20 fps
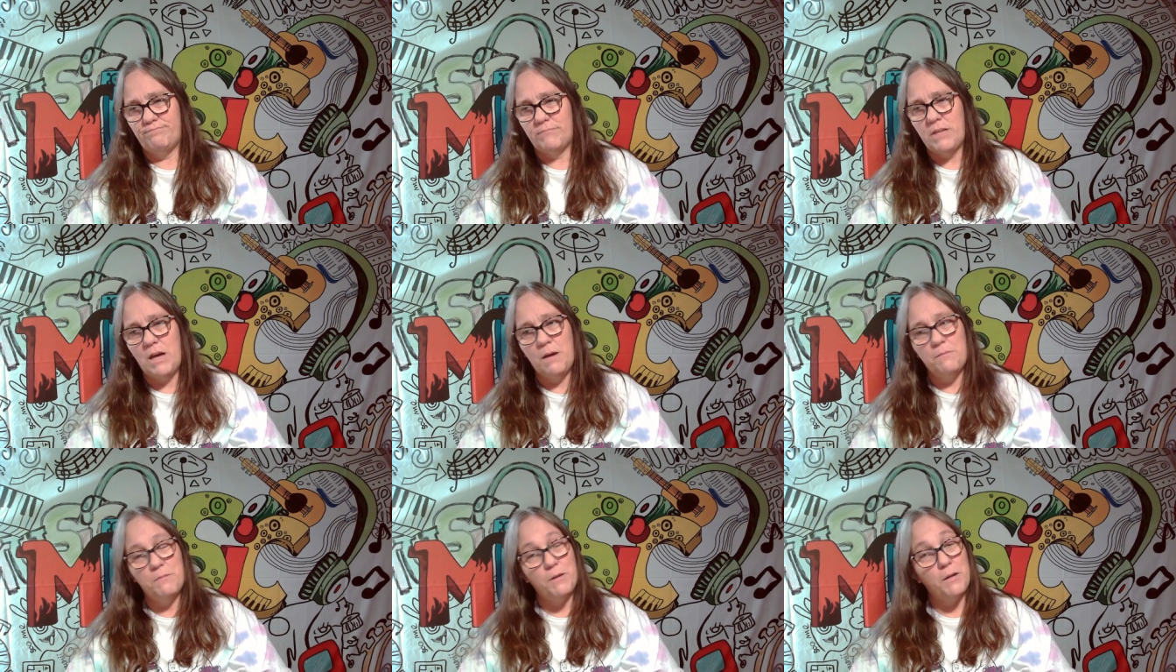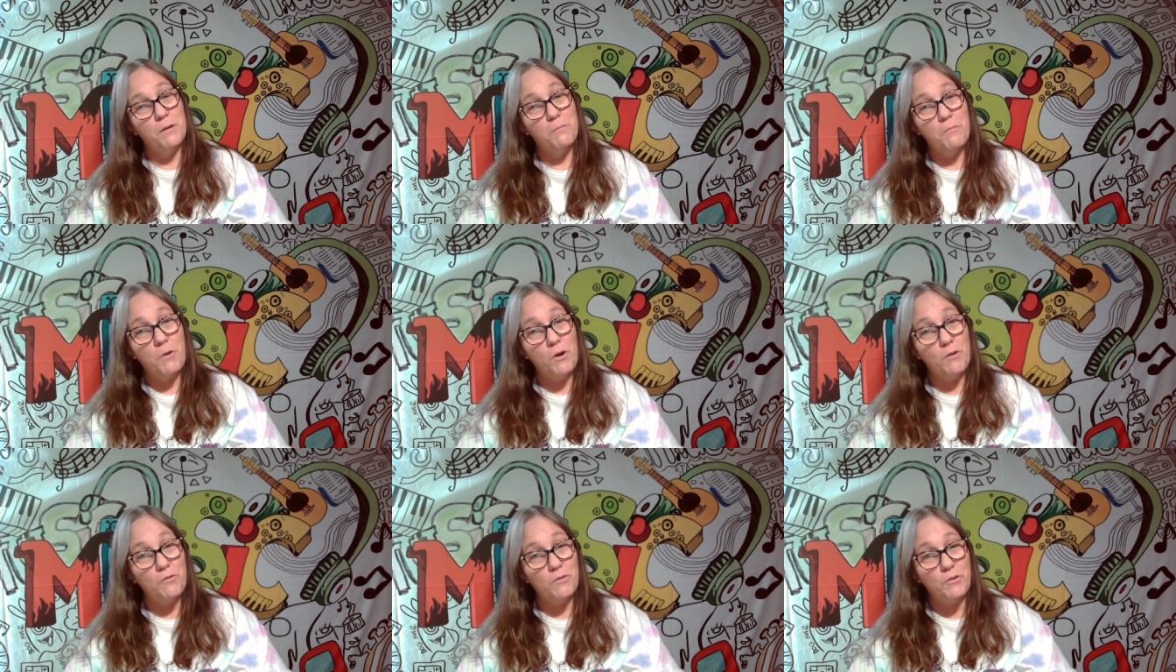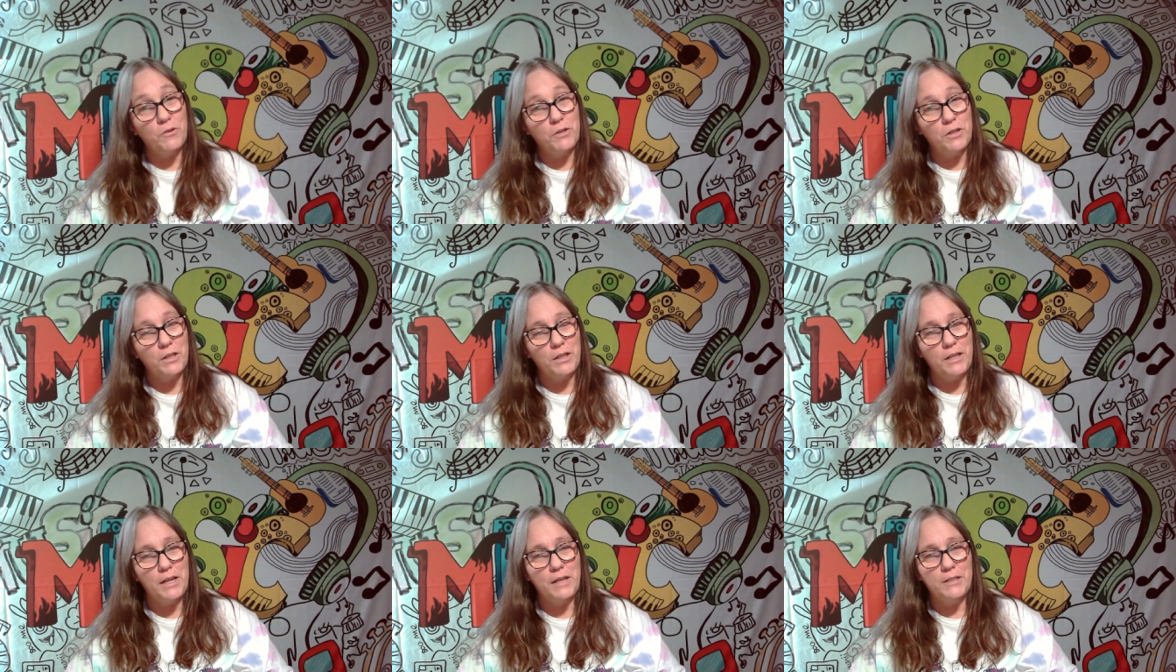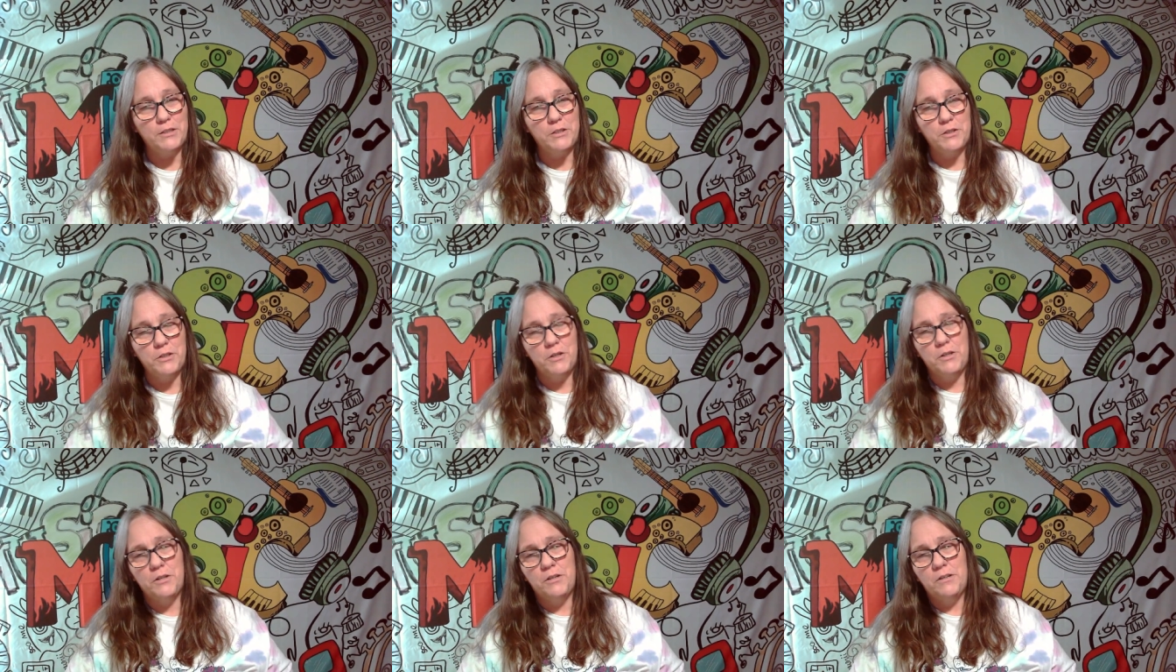I'm not a Marvel
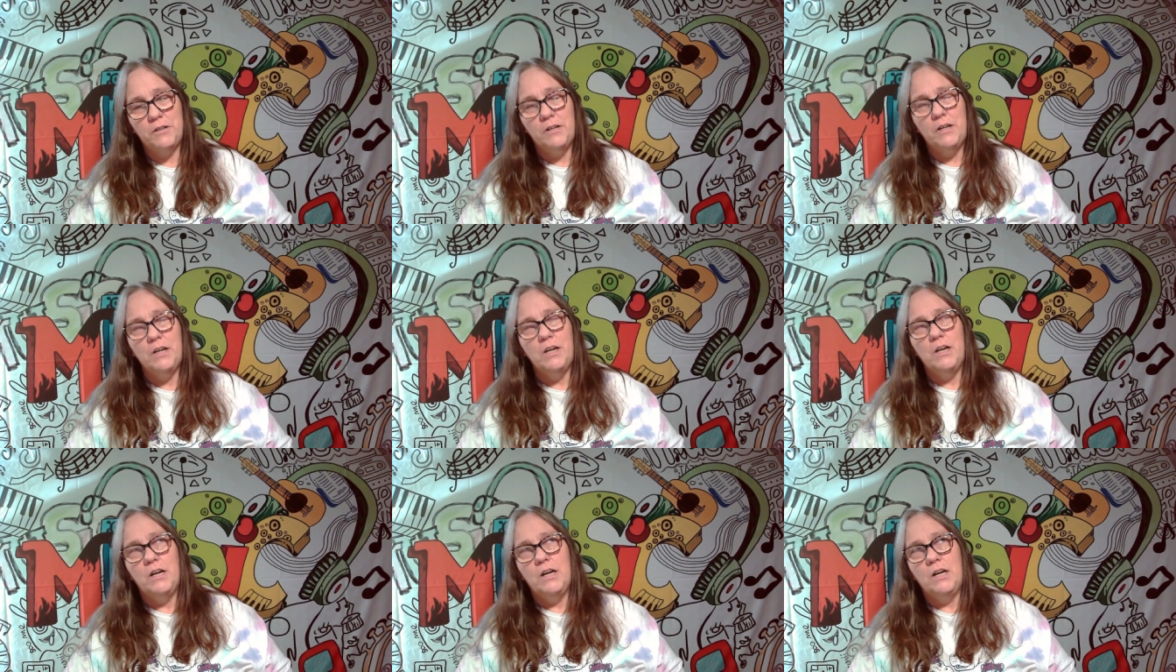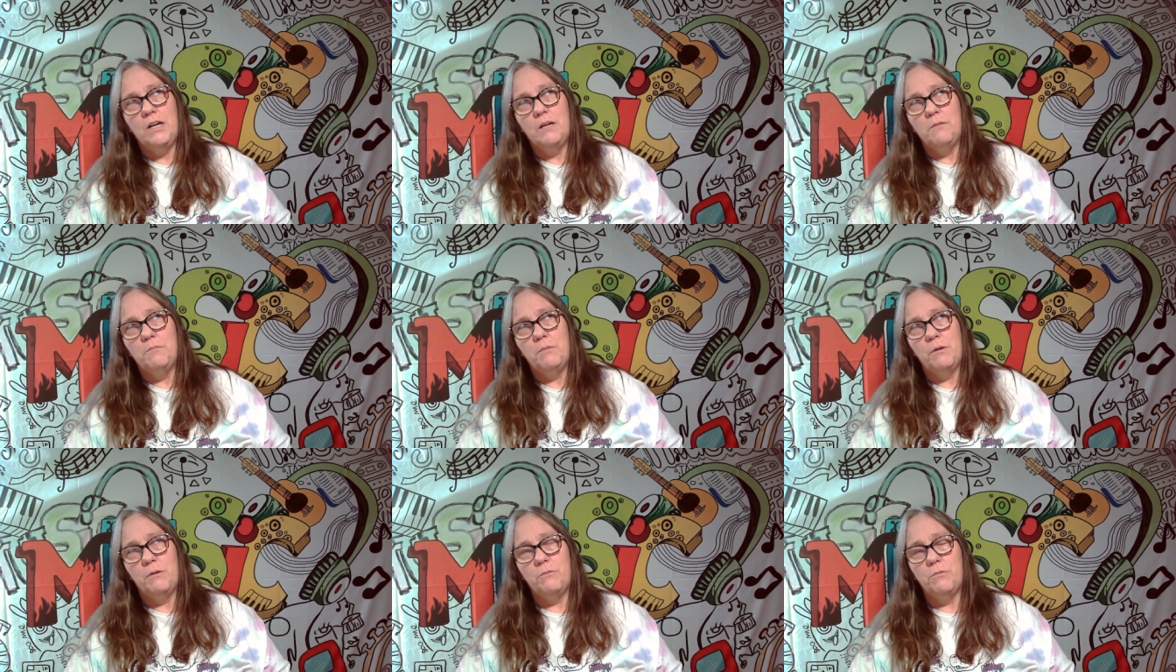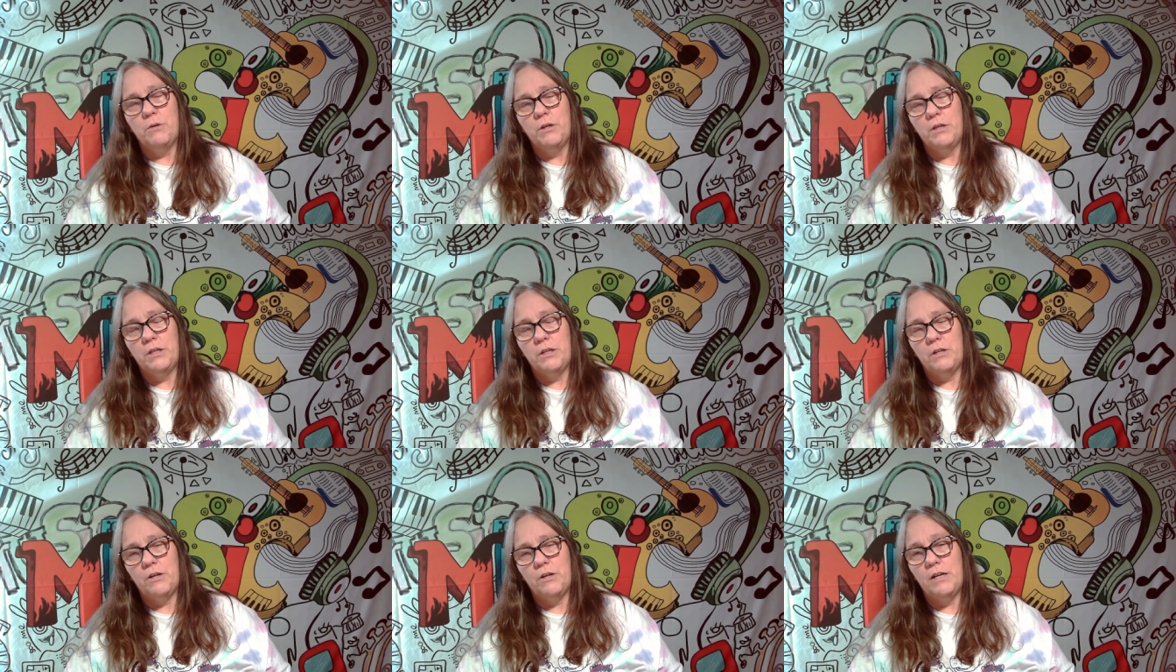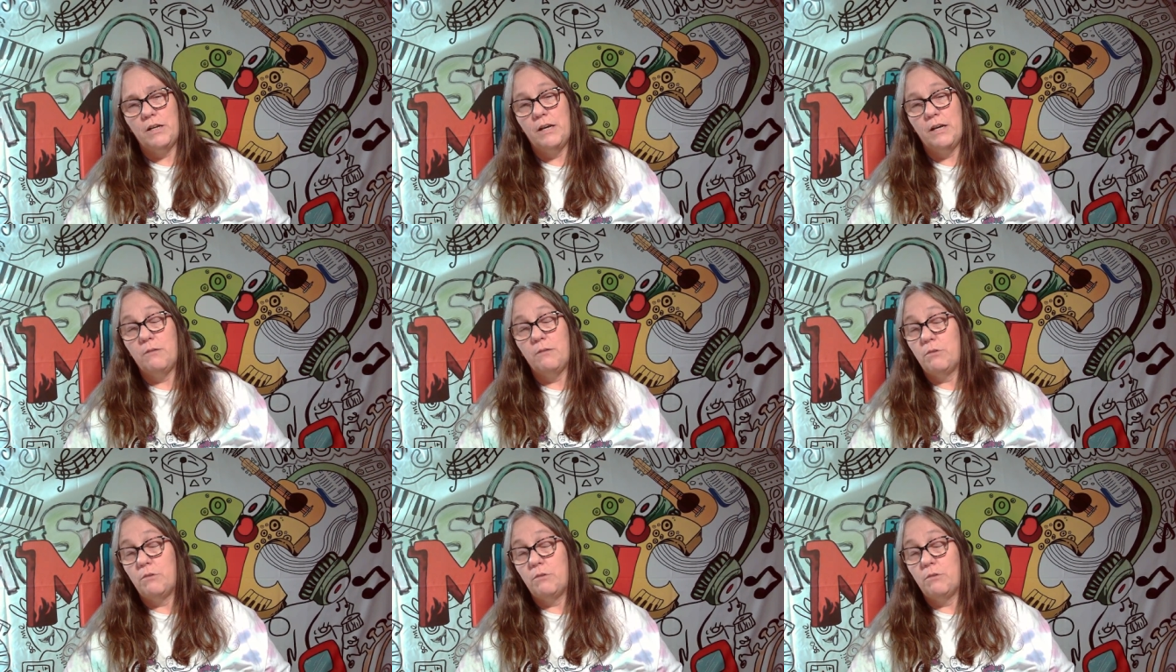collector, but we're gonna go ahead.